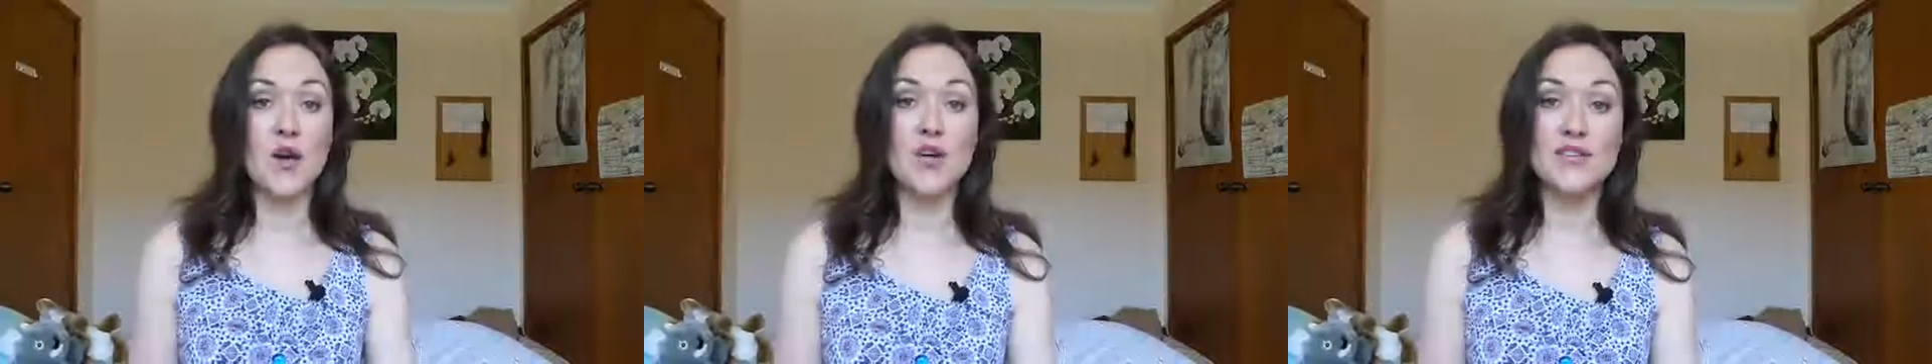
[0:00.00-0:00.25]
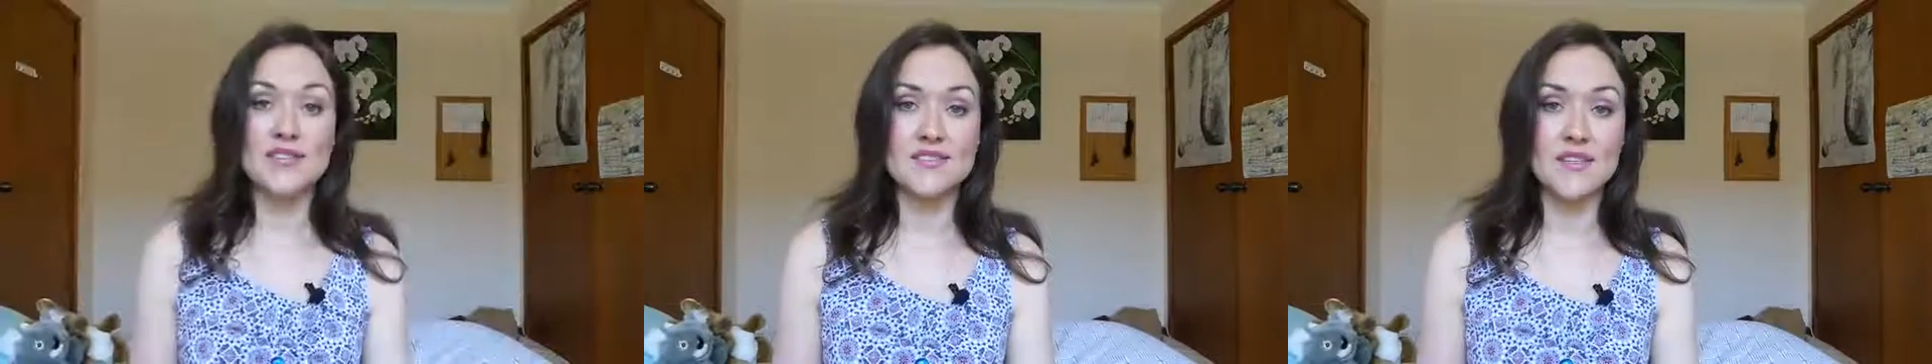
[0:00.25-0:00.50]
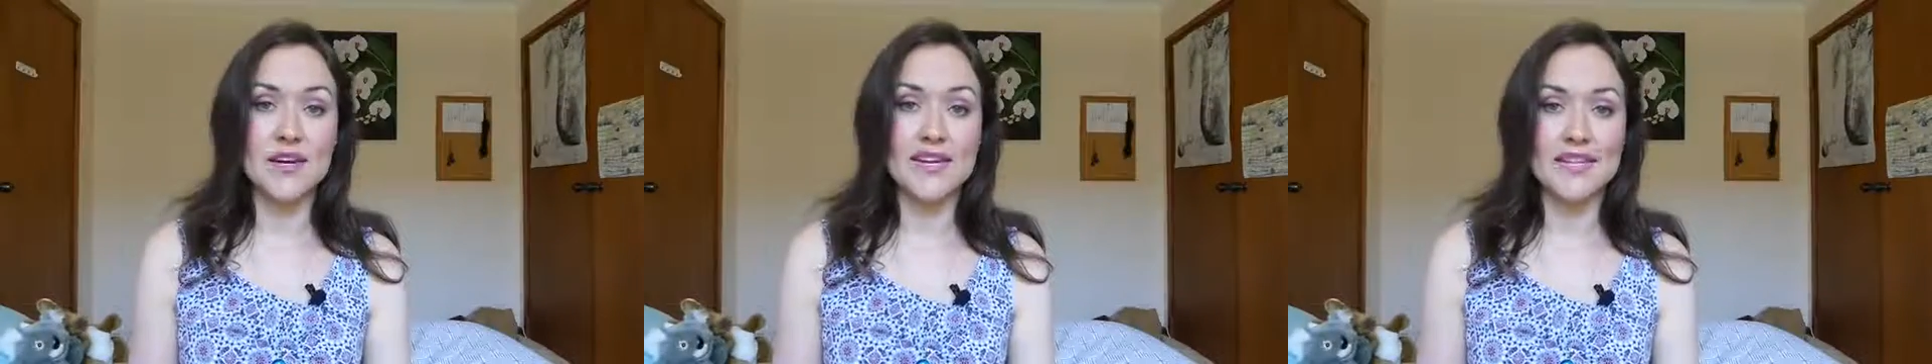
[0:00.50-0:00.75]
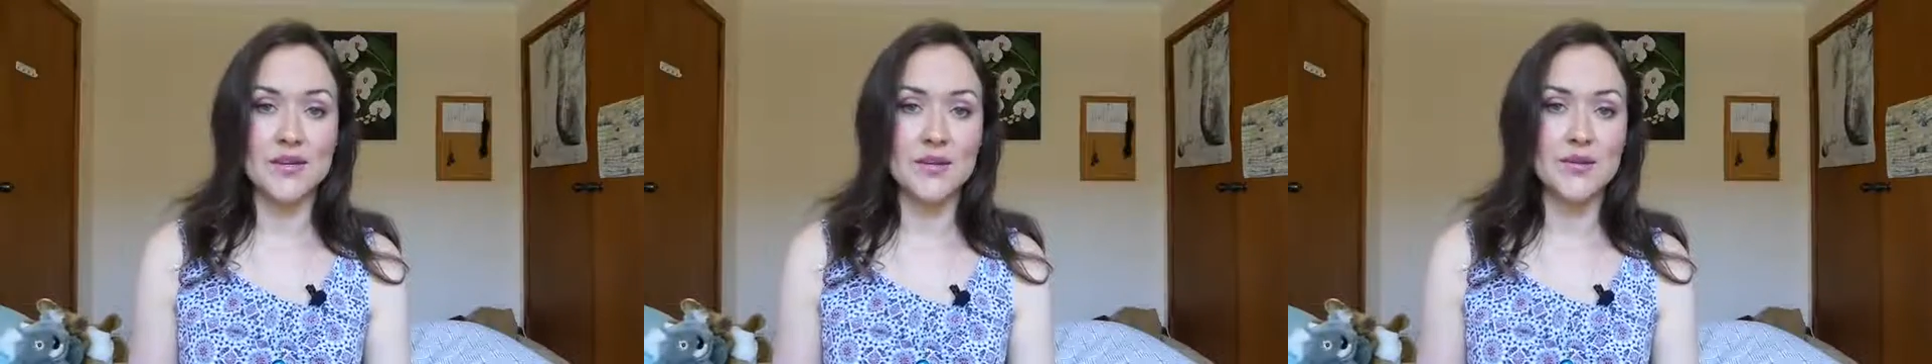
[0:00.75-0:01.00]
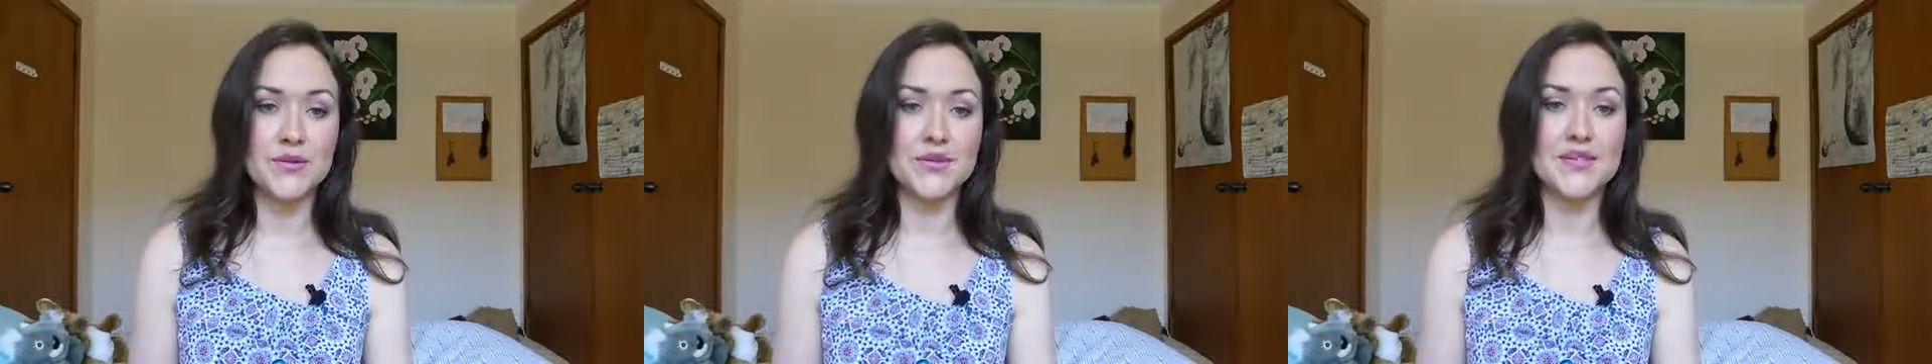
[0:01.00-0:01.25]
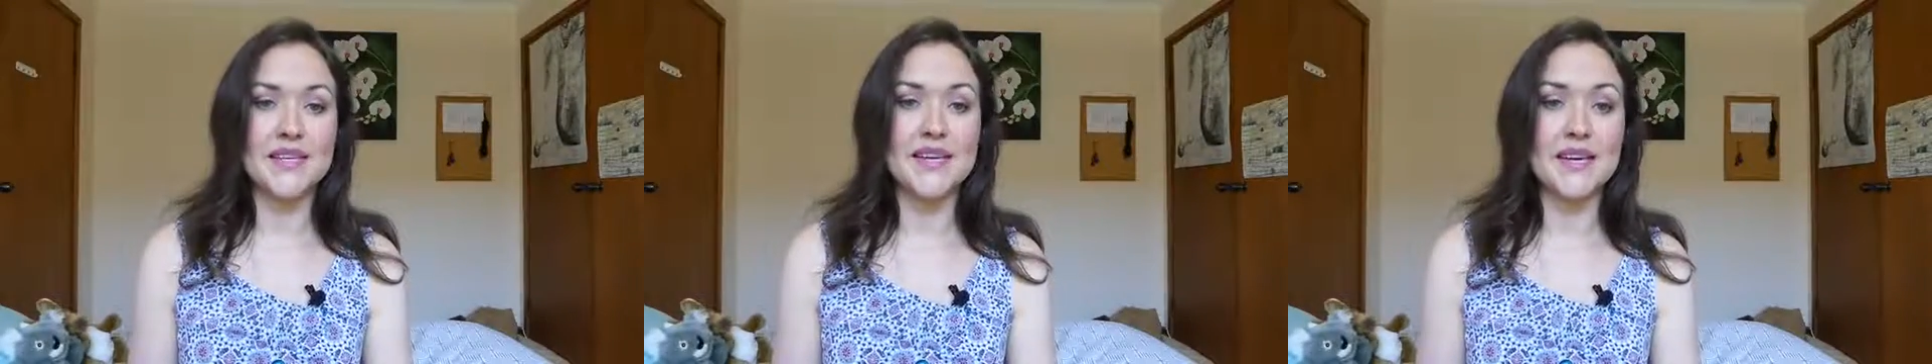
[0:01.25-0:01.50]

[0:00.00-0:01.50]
On a side note,